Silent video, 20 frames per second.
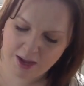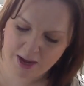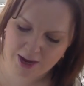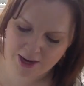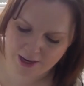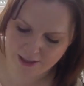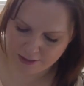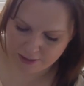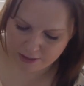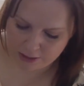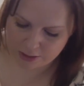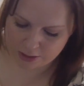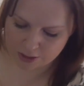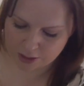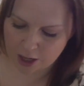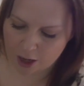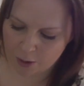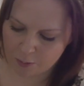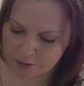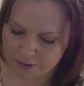and to
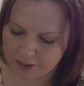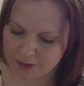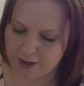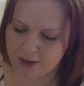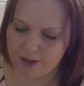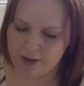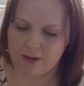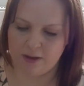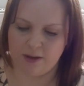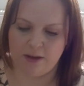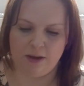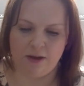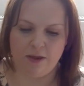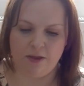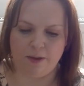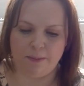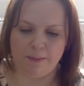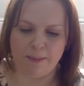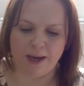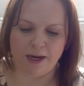go with it
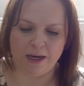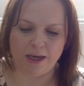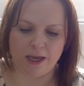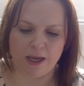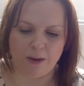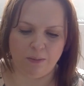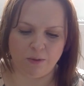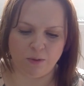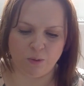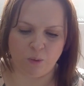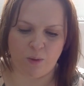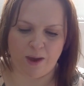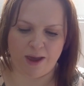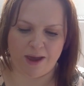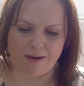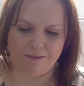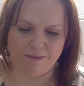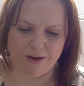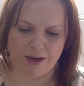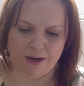the mannequin was
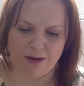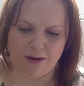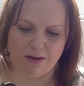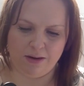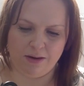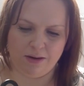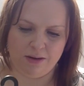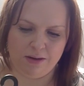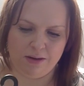wearing